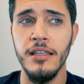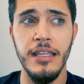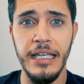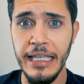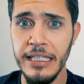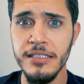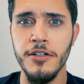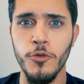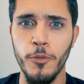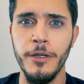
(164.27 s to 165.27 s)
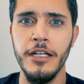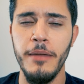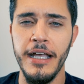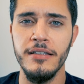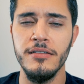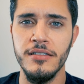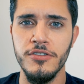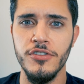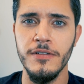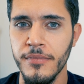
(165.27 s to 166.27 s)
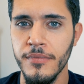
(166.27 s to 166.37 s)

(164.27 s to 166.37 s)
the easier it will be to make a decision.